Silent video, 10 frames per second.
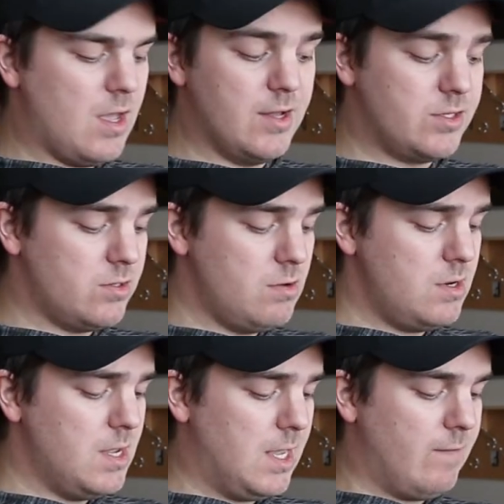And soon
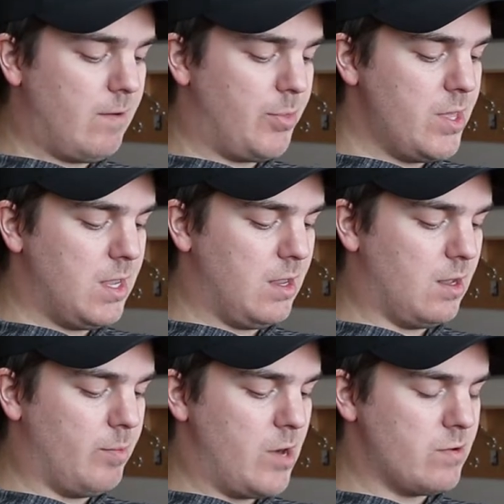he gave up thinking
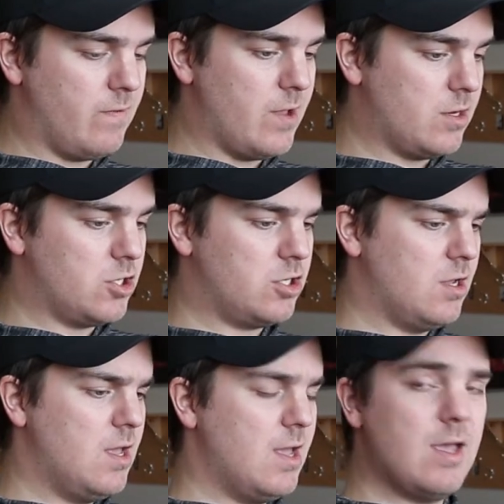about revenge
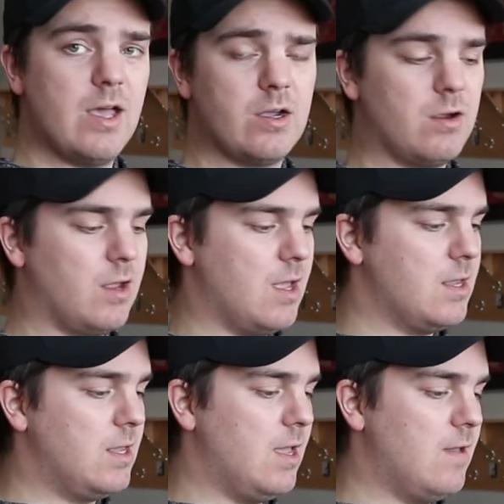
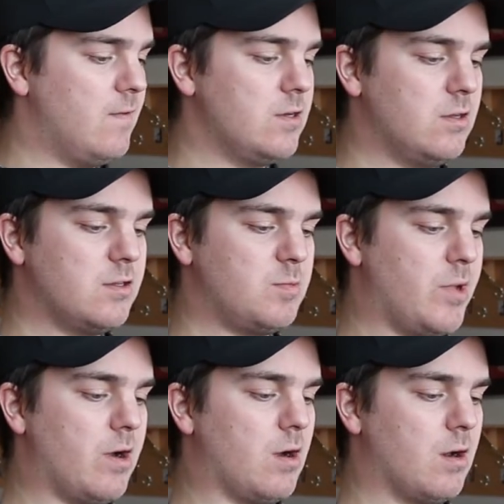and gave into
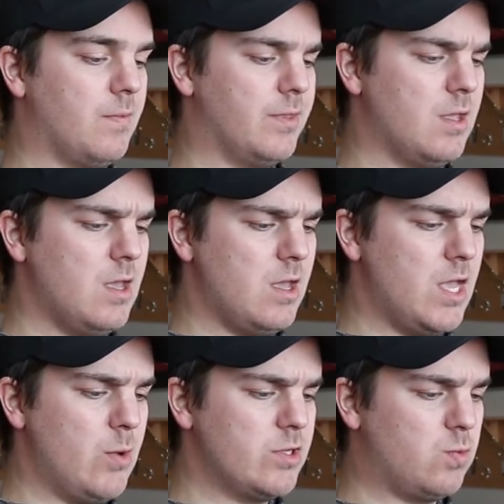despair.
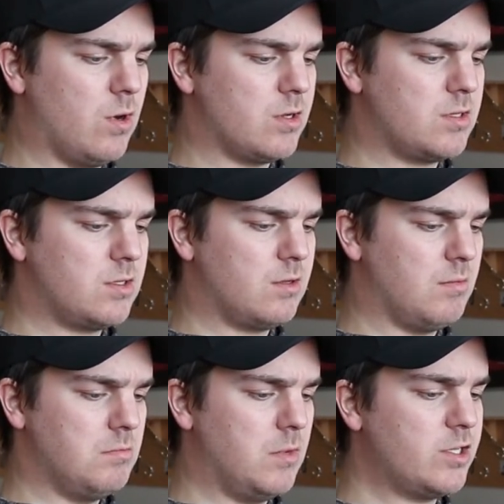It was worse,
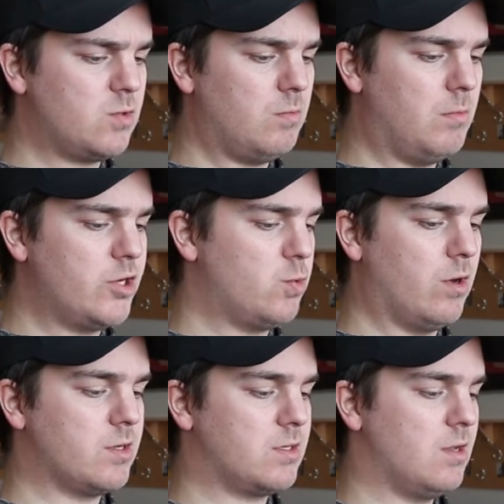much
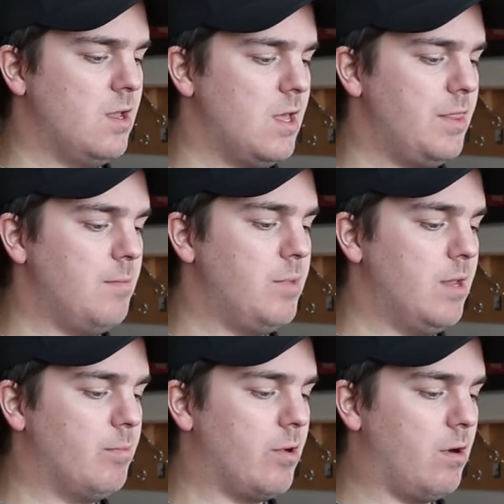worse than
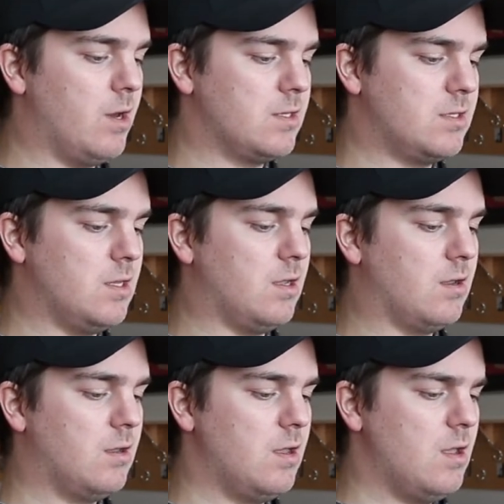being buried at sea.
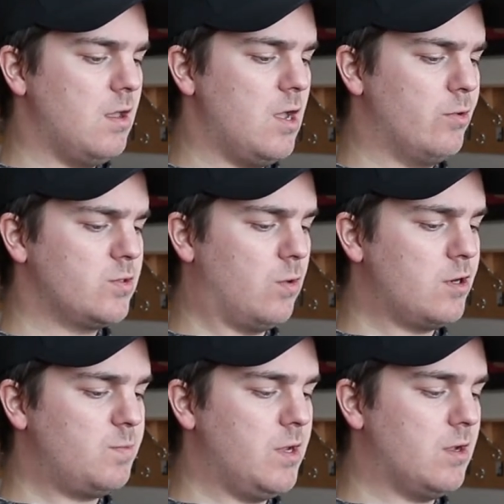It was
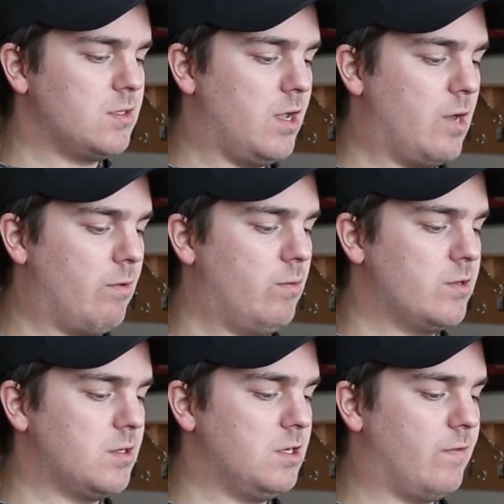worse because Edward
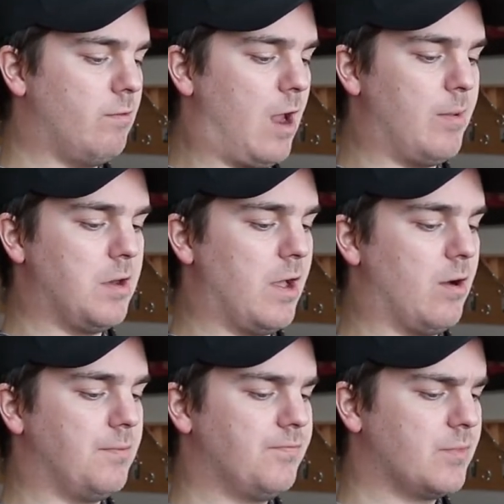was a different rabbit now.